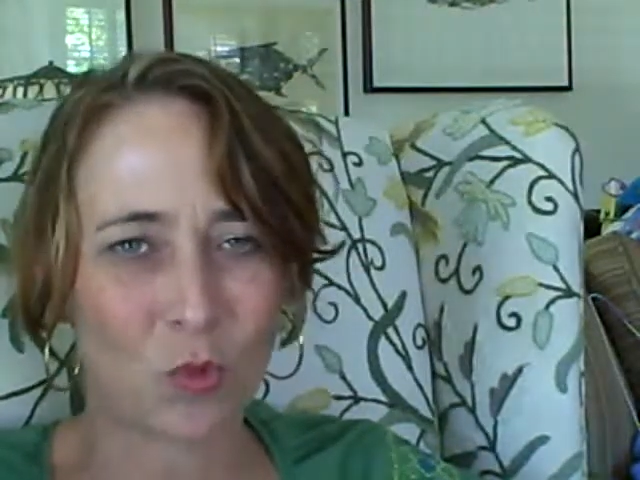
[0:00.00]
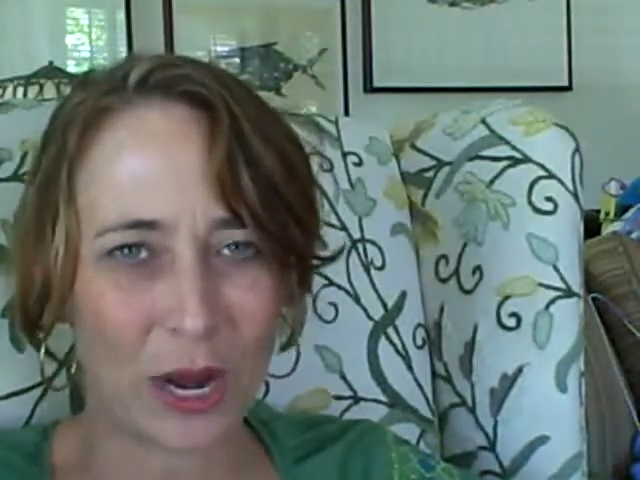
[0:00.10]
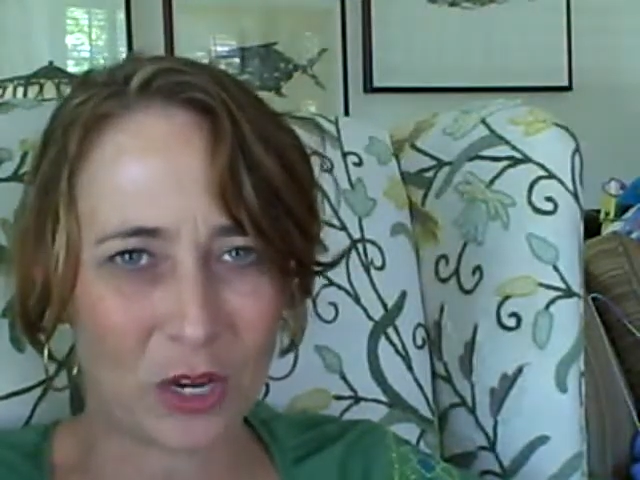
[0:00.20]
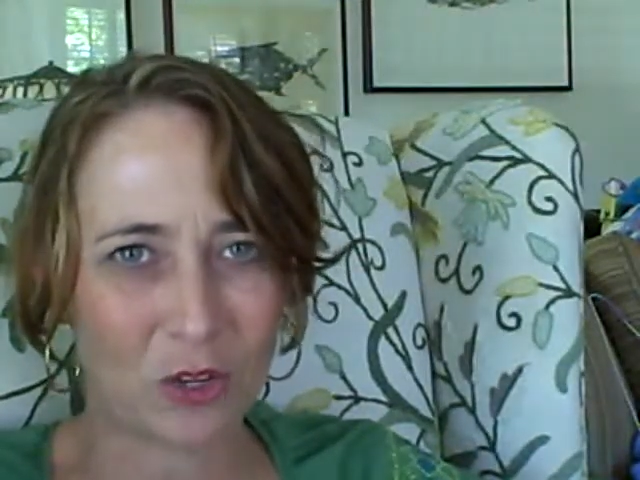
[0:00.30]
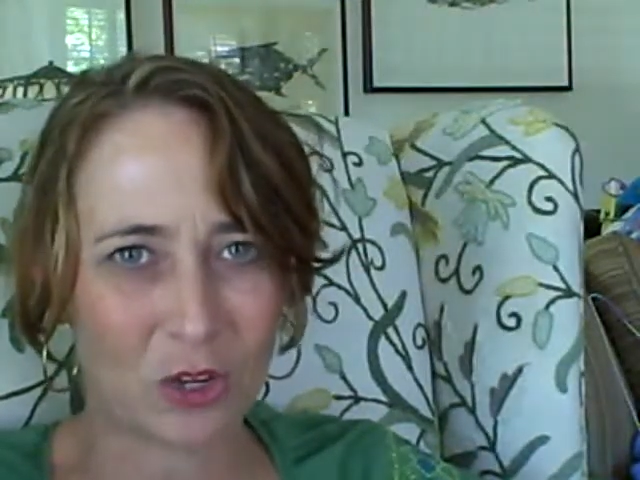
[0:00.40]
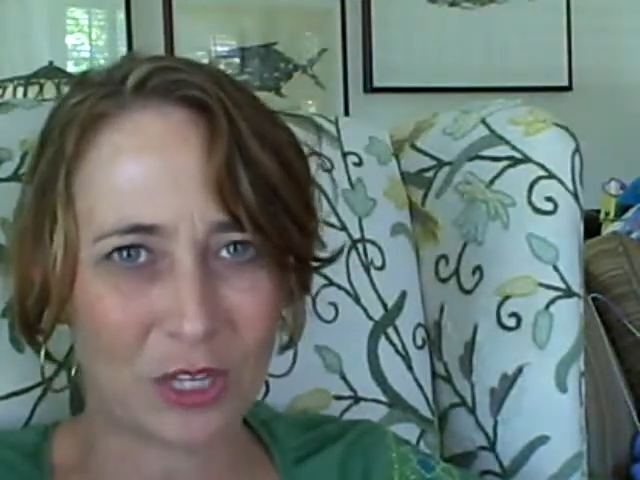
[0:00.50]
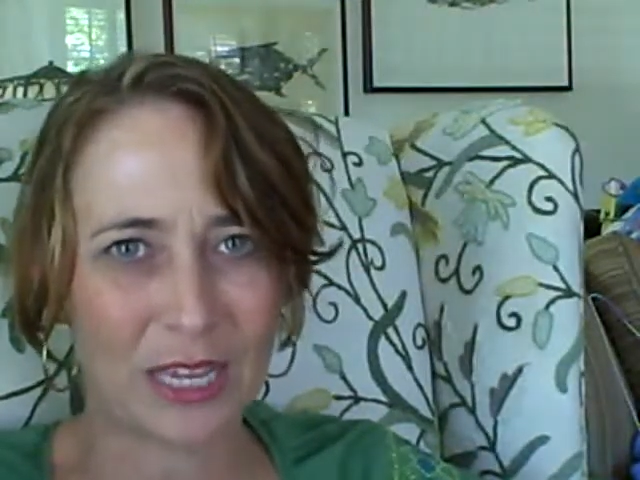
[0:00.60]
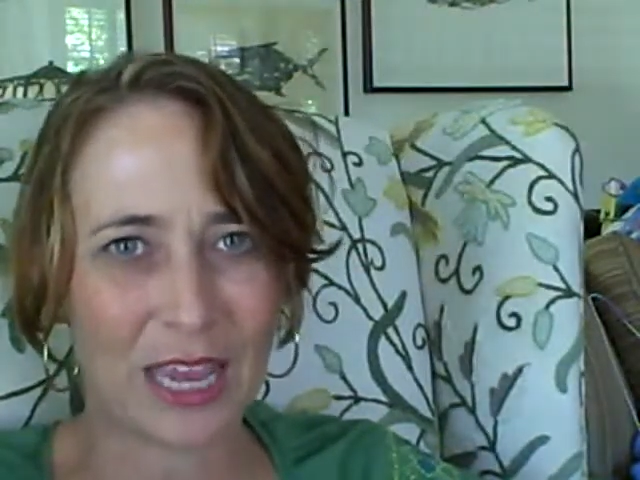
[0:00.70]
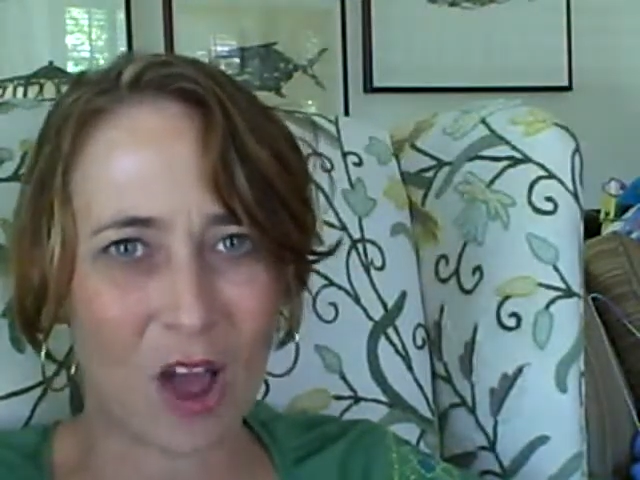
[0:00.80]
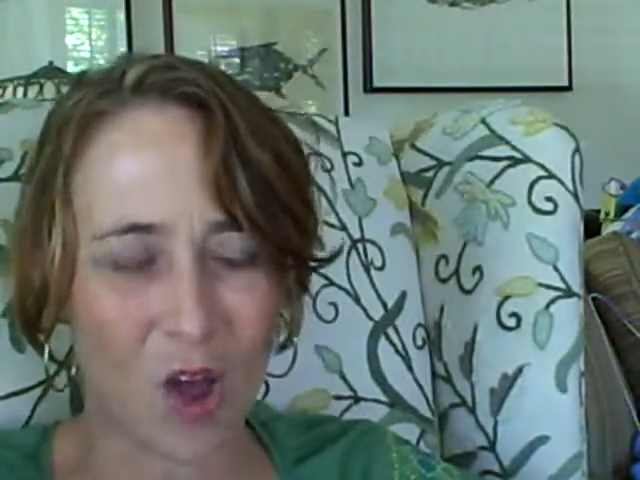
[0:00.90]

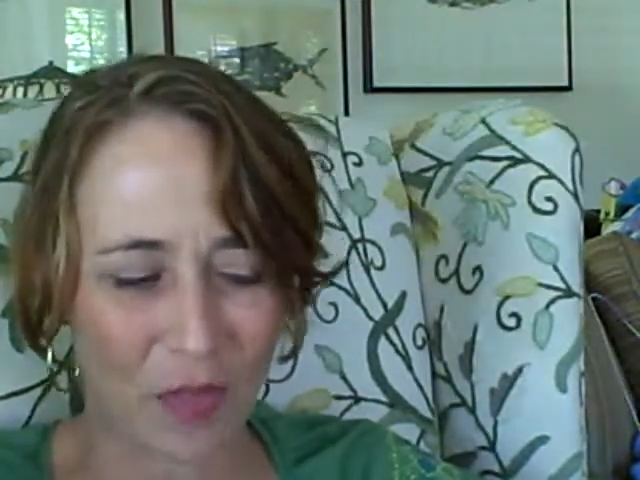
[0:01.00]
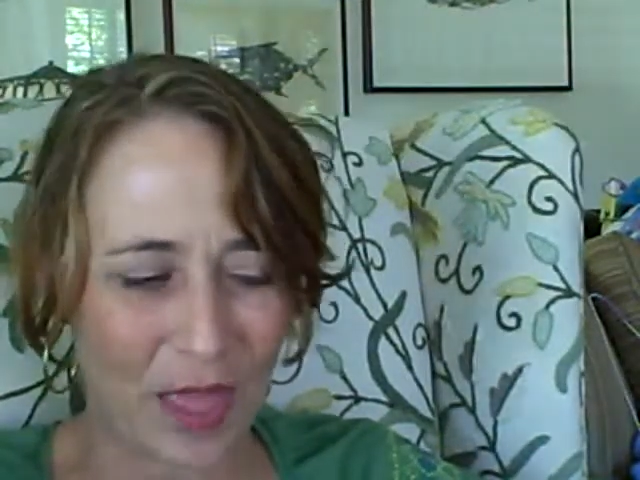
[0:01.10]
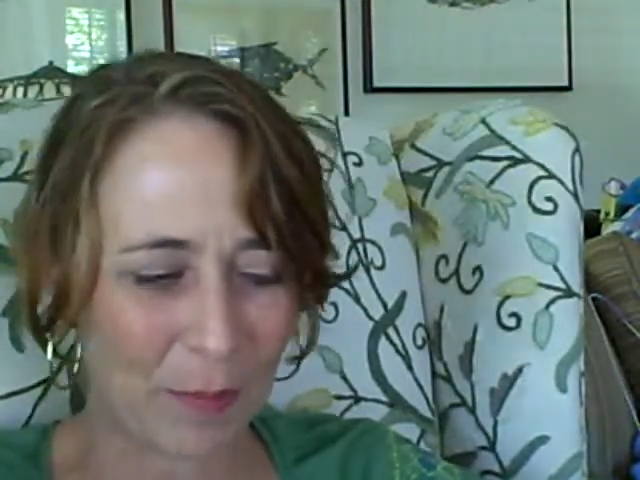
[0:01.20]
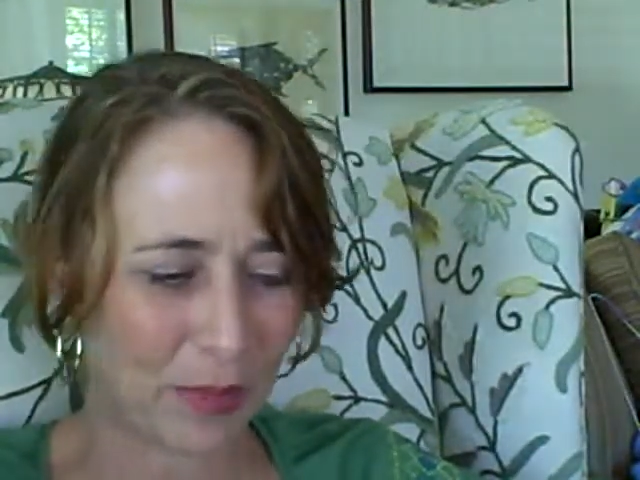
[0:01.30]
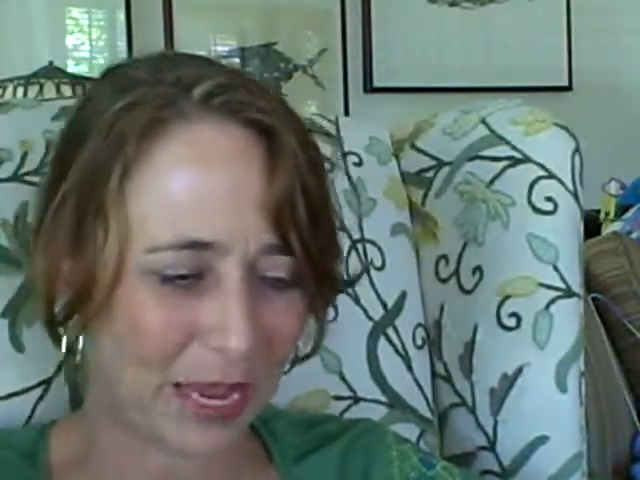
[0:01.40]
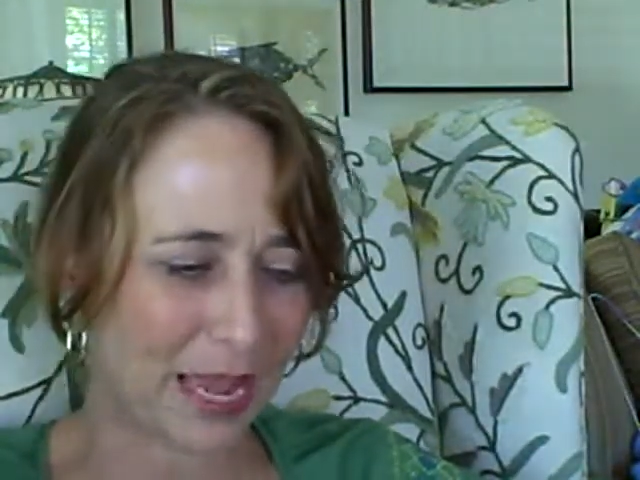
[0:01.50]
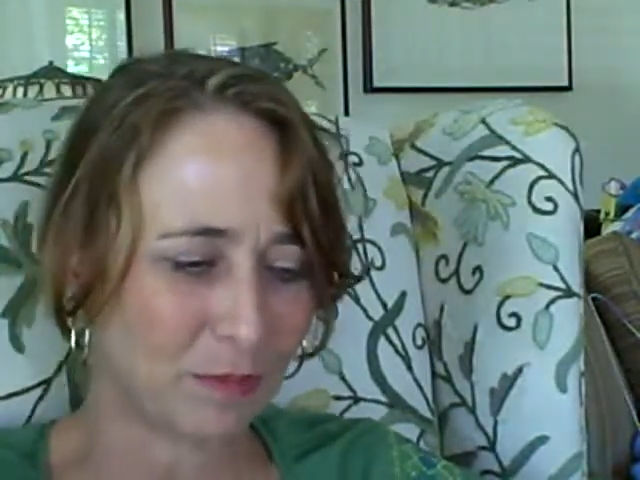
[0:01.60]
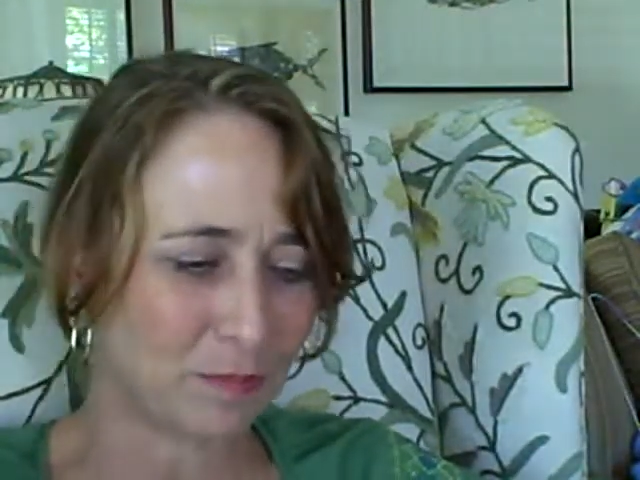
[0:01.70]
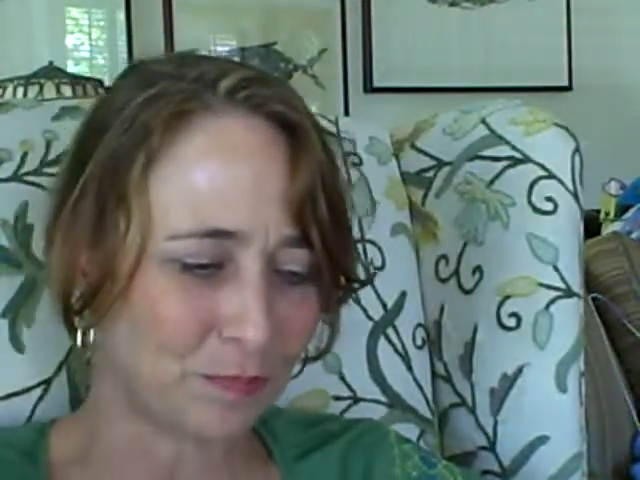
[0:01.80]
regularly on that plan.